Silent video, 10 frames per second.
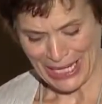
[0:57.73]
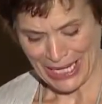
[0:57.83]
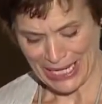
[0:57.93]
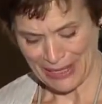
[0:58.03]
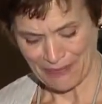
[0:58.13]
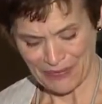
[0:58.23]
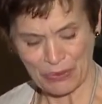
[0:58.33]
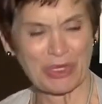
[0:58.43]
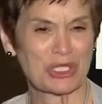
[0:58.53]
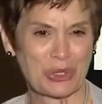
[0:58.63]
uh,
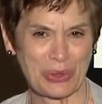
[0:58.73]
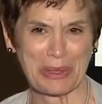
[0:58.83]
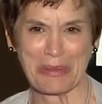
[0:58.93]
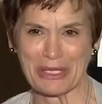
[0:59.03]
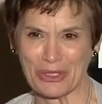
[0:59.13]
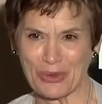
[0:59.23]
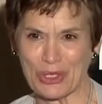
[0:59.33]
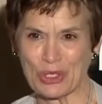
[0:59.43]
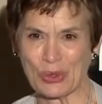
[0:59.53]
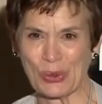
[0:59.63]
which you're about to
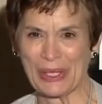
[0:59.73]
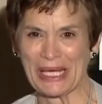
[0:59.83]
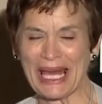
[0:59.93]
enjoy.